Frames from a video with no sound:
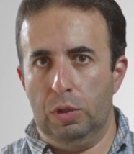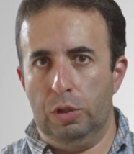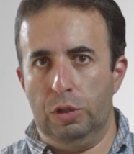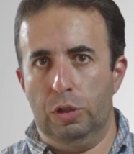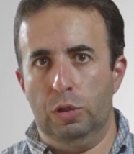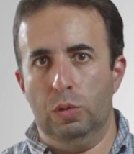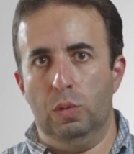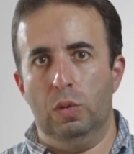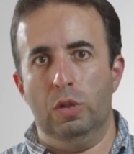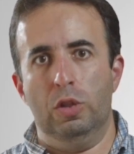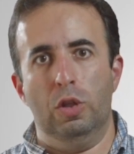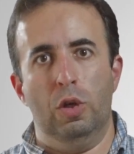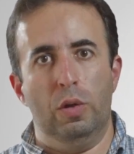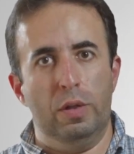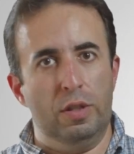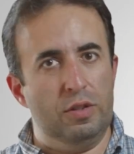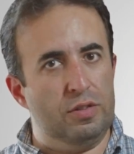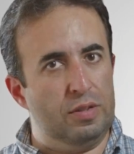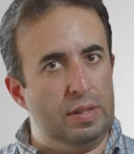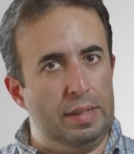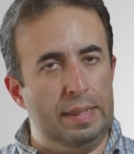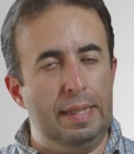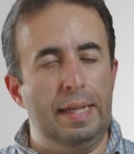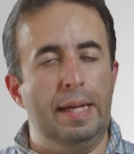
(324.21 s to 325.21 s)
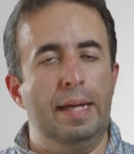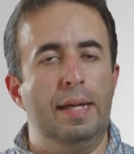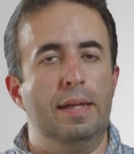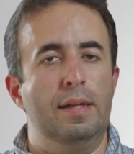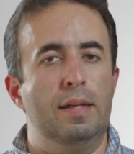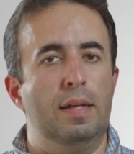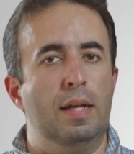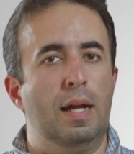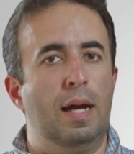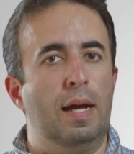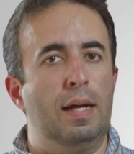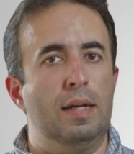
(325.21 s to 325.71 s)
You will notice
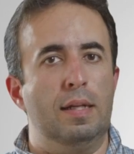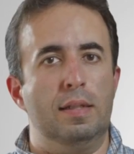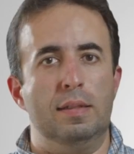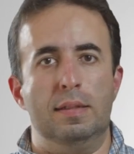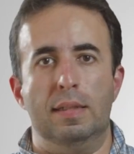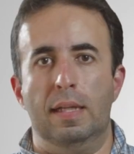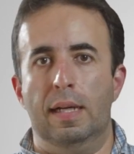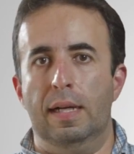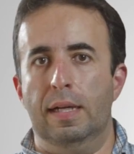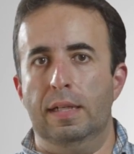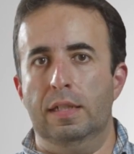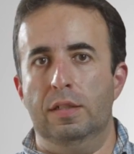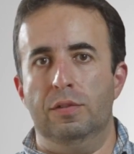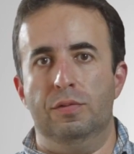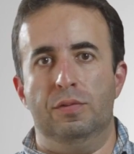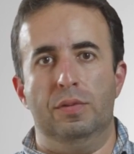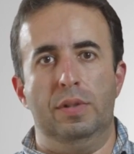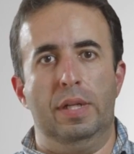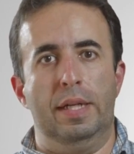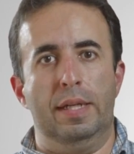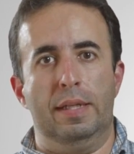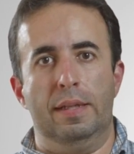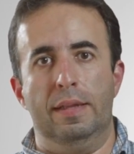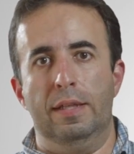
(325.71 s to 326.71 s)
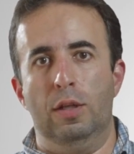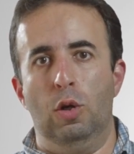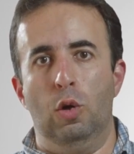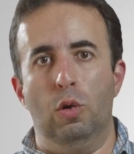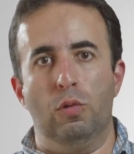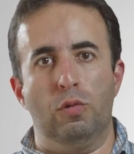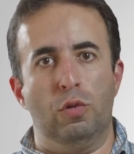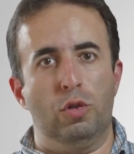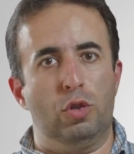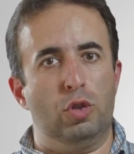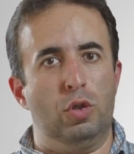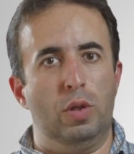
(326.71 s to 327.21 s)
again, not a lot of like the
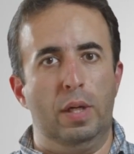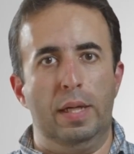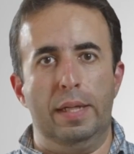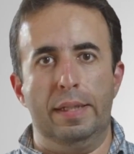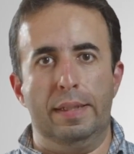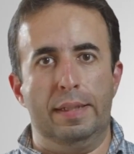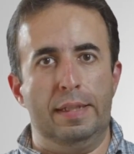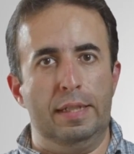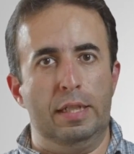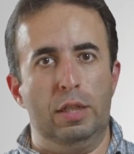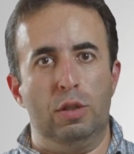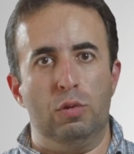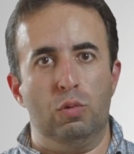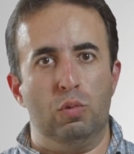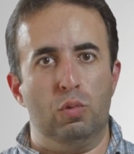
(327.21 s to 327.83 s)
over cranking,